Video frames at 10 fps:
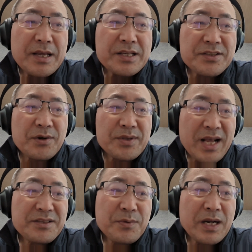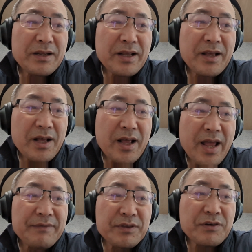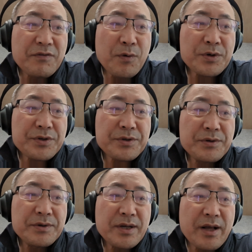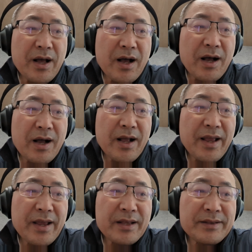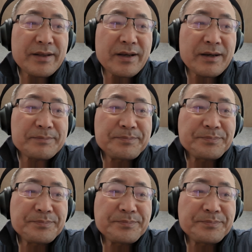So that's what I have looked forward to, and I